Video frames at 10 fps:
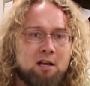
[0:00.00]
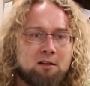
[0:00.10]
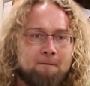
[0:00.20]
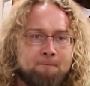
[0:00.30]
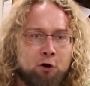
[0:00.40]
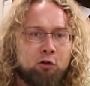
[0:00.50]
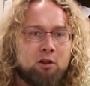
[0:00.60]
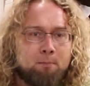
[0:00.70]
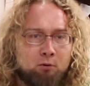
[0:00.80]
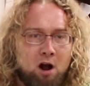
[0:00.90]
to further
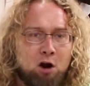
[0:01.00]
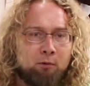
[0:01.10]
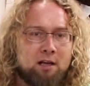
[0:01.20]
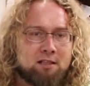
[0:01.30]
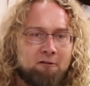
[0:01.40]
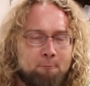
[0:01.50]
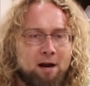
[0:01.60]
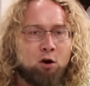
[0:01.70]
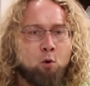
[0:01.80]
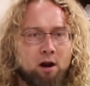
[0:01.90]
the progress of
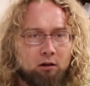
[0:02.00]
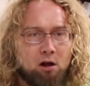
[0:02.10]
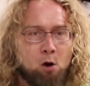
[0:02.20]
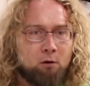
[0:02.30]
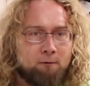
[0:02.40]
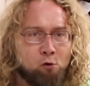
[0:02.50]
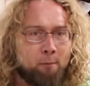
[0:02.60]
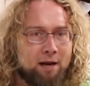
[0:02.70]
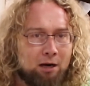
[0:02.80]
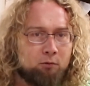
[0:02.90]
marijuana law
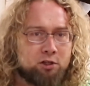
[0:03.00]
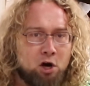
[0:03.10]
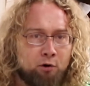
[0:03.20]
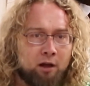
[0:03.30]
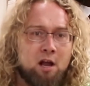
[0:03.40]
reform in Arizona.